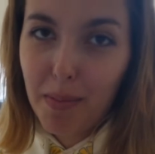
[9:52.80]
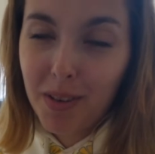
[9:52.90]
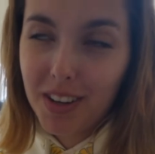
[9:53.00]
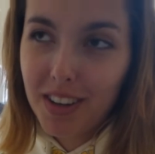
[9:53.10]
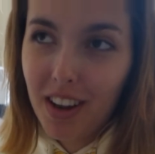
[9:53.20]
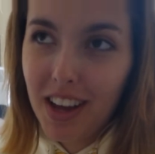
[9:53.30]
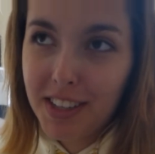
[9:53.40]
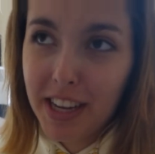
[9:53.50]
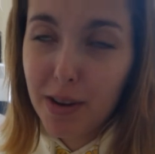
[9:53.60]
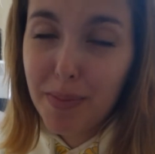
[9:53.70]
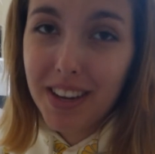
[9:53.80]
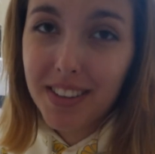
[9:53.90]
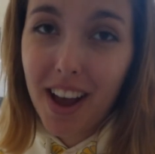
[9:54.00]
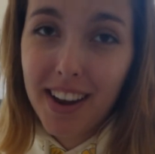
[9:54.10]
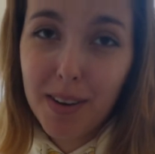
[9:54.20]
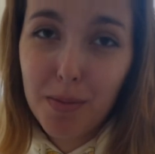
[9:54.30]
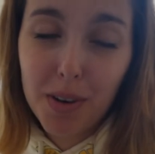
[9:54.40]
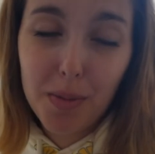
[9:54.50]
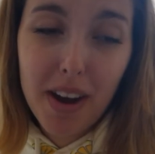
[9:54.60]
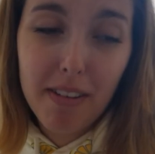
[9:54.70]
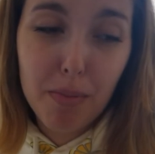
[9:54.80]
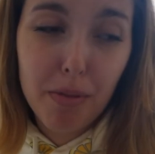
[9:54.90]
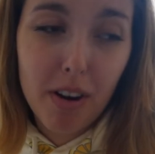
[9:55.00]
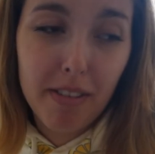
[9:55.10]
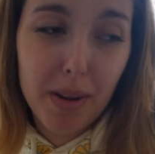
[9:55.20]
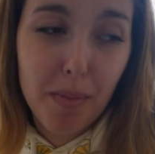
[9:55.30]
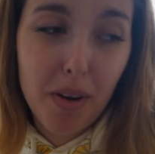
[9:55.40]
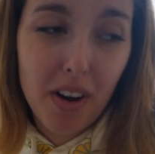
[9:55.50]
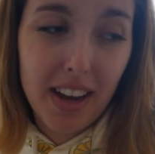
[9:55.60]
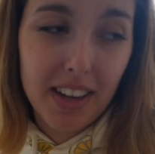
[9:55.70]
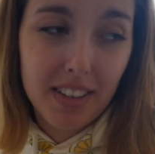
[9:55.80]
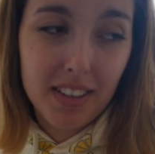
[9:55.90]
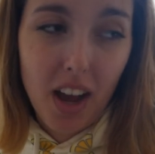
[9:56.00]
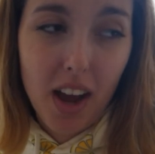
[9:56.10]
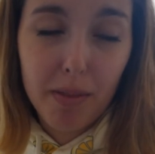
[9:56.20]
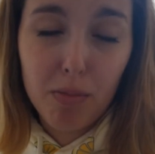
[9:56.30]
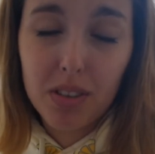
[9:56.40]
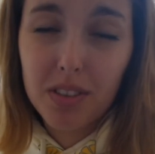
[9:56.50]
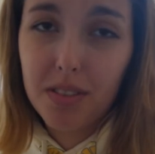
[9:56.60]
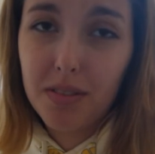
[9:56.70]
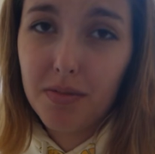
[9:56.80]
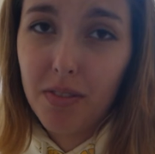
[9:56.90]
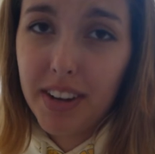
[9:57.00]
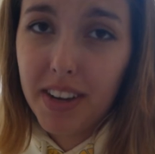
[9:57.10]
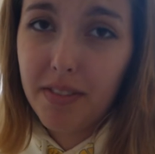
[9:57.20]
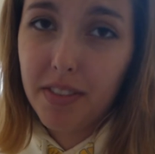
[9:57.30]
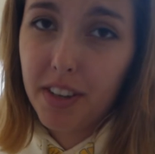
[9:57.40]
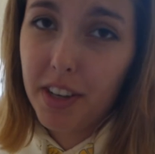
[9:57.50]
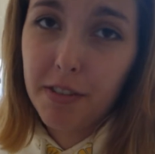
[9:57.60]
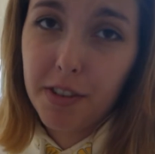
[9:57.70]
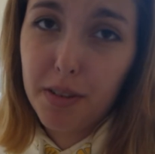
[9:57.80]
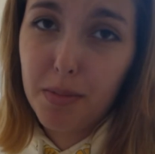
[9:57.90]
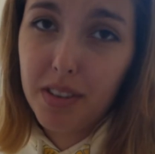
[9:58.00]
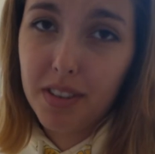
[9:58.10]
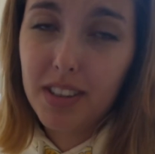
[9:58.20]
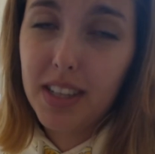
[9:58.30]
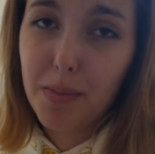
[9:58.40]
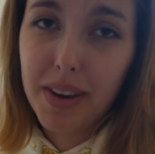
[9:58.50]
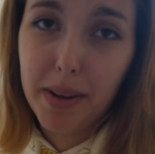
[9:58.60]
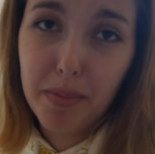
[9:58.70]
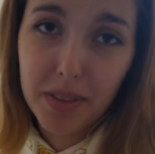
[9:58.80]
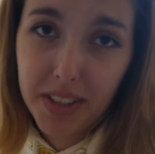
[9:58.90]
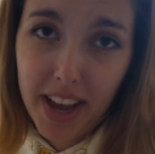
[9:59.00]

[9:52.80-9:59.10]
I'm not gonna lie to you, because I didn't want to wear a bra anymore and I wasn't ready for YouTube to see my nipples